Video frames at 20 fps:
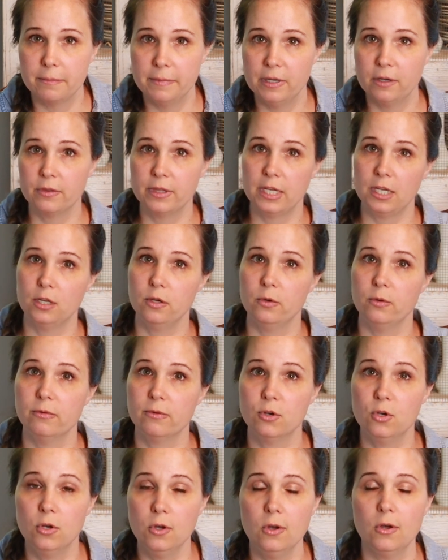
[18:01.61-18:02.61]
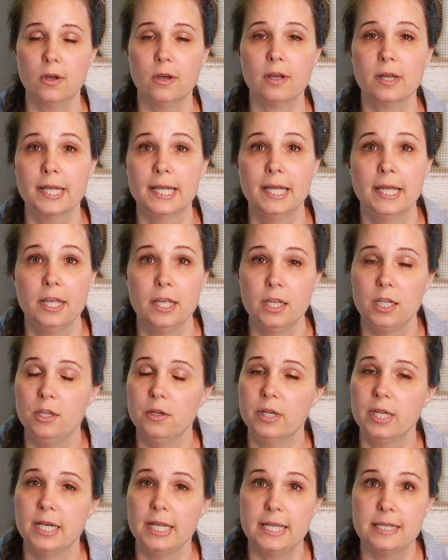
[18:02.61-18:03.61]
meal that you cook,
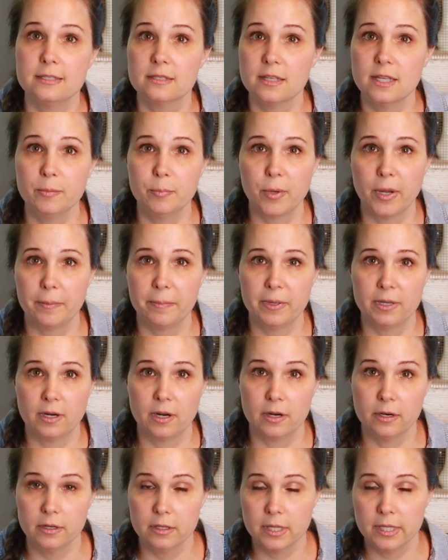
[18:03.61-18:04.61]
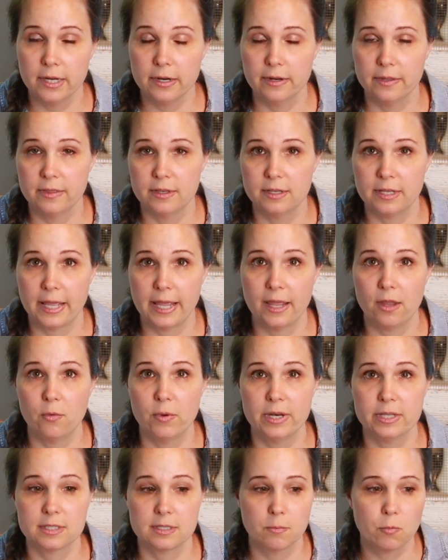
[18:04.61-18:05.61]
you can easily prep it earlier in the day
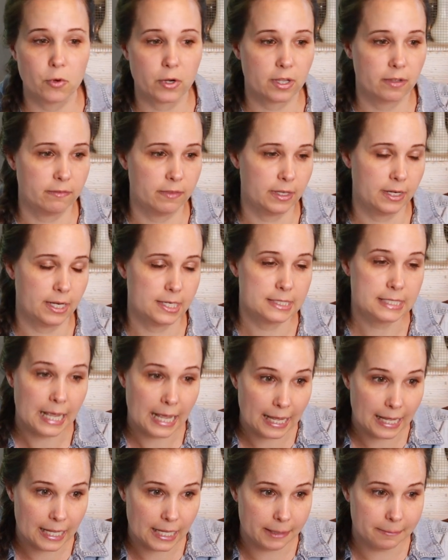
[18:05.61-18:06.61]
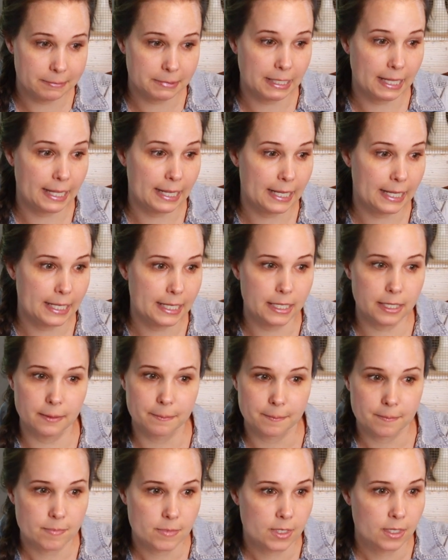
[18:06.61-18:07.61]
when it's a more convenient time, like,
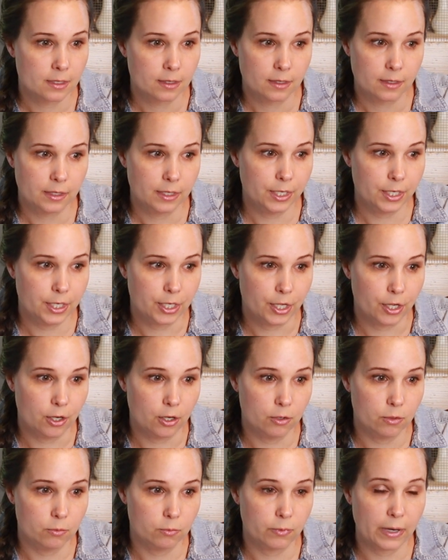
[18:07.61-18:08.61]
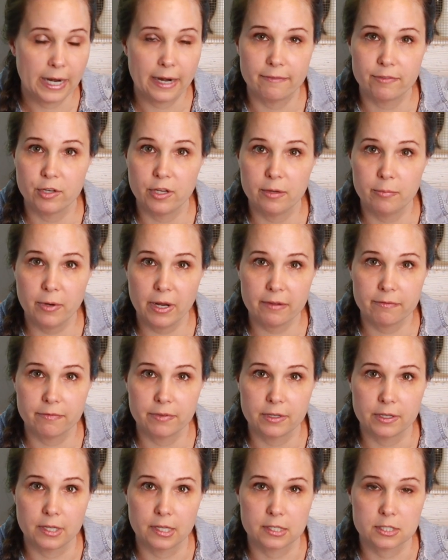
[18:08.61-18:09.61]
you know, right after you eat
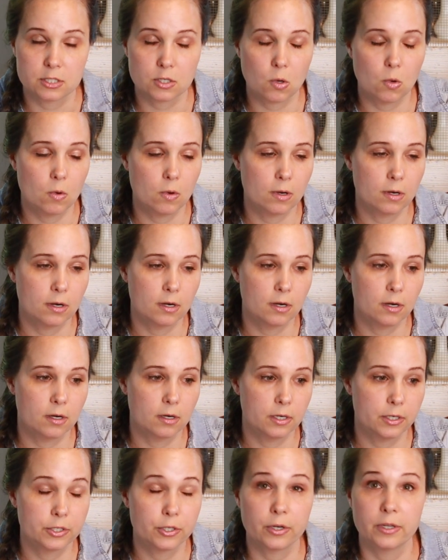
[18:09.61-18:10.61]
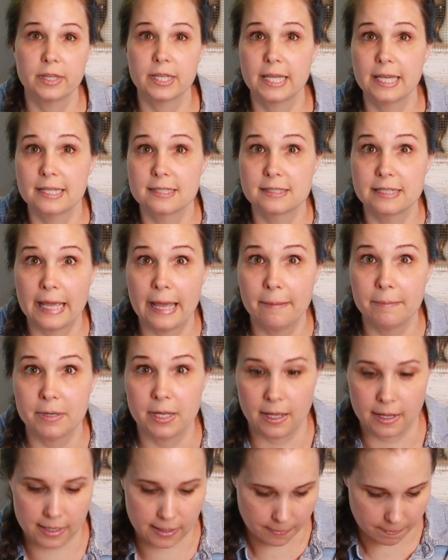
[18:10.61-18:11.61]
breakfast or during the kids' nap
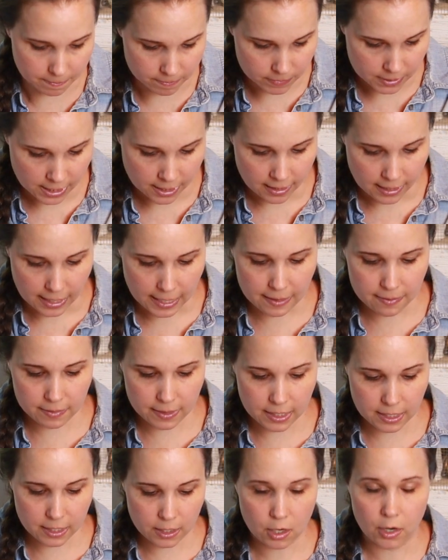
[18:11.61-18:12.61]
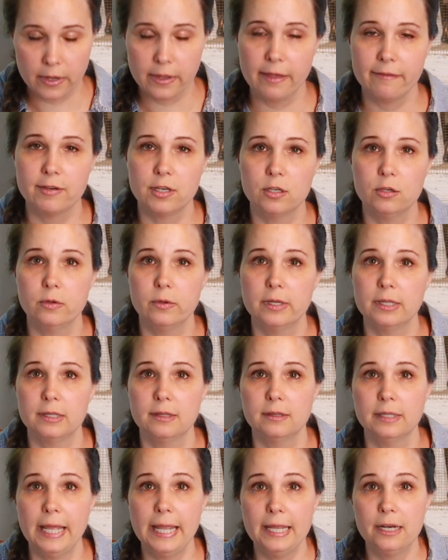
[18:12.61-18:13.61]
time. And then all you have to do it
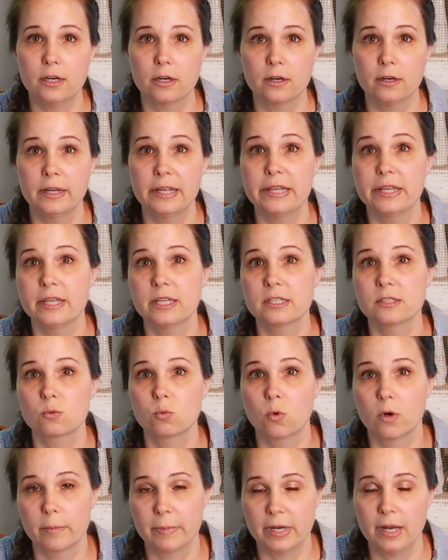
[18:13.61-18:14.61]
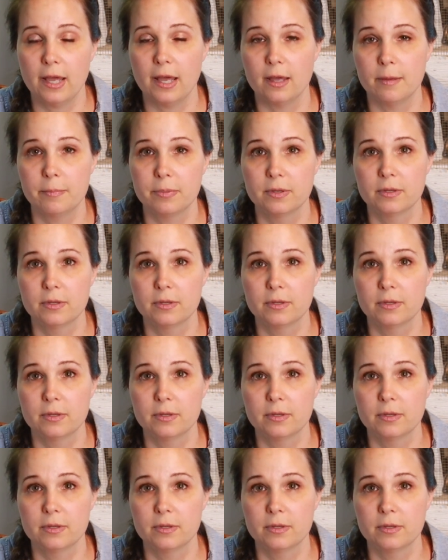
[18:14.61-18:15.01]
later is warm it up.